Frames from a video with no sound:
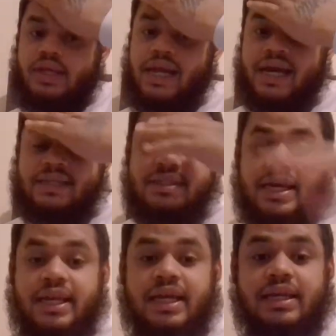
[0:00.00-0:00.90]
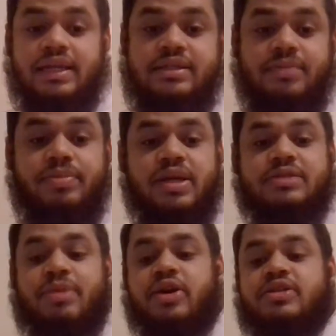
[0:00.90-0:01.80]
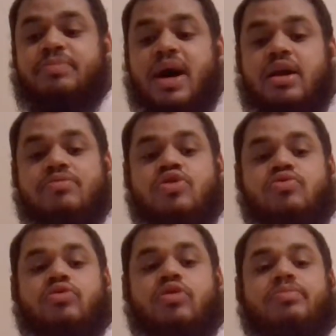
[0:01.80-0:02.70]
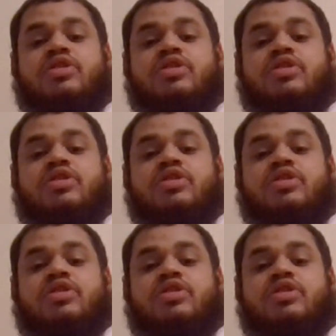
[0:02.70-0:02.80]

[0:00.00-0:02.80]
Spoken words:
like I said, he needs to be a better spot up shooter,